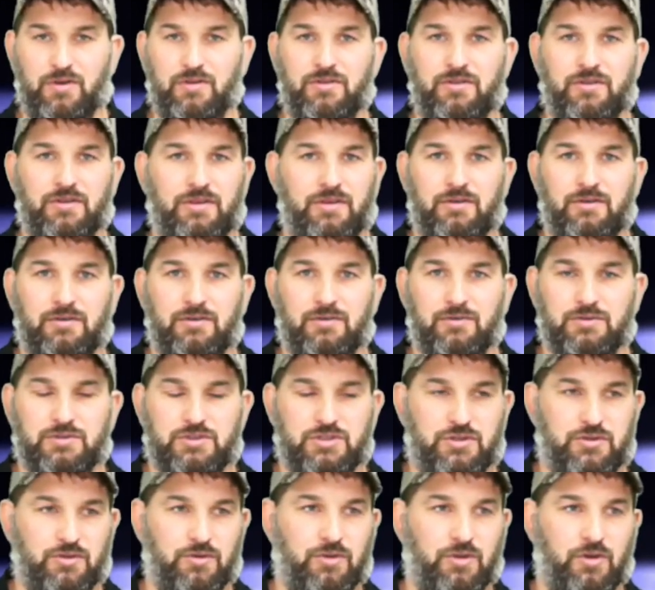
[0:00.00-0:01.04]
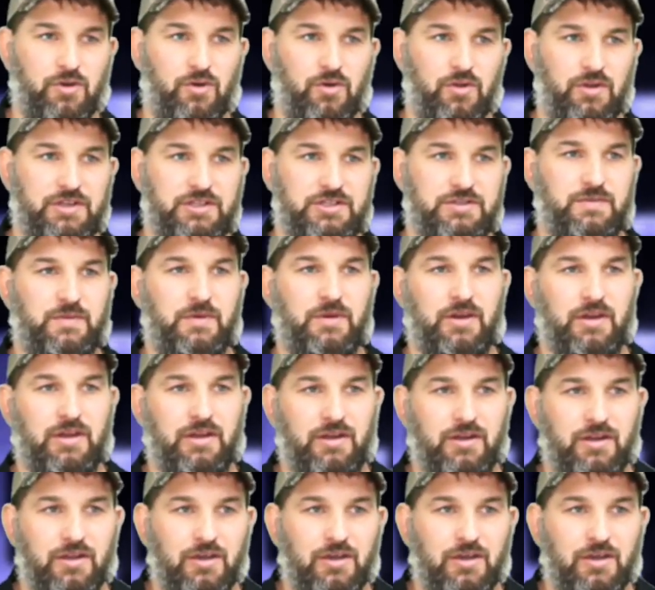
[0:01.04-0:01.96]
it was through the Holy Spirit.